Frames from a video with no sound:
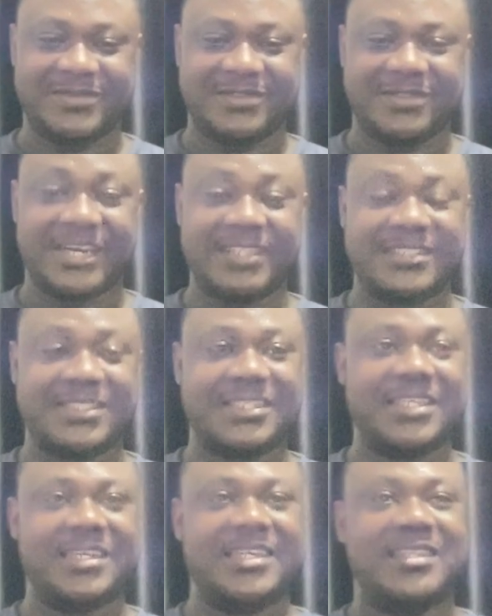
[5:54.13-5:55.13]
Right?
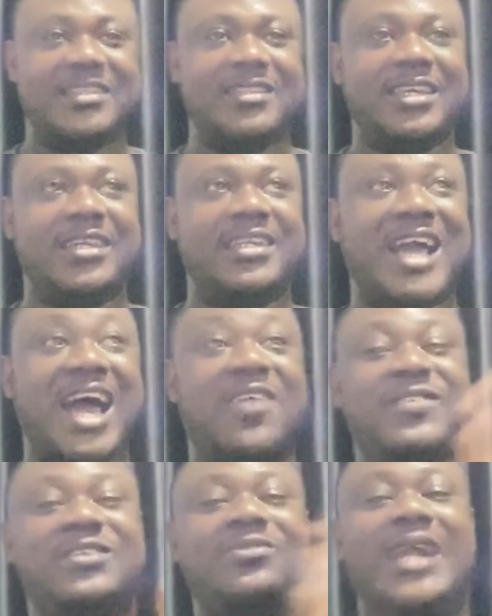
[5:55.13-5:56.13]
Then
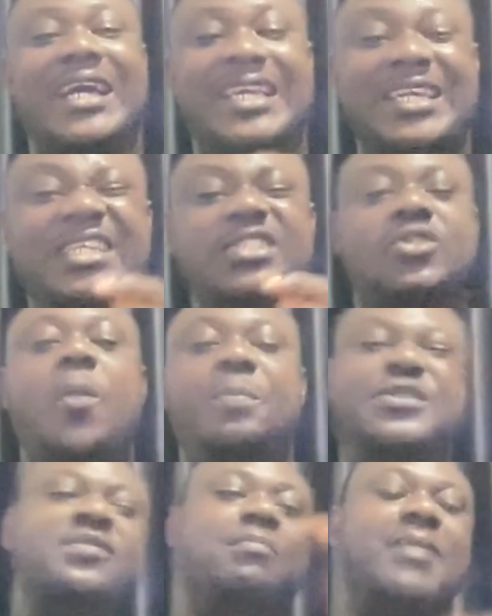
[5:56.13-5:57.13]
after ranking is
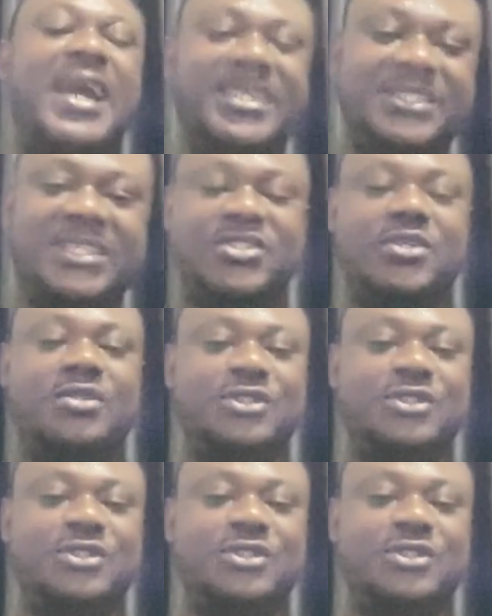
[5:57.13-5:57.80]
optimization,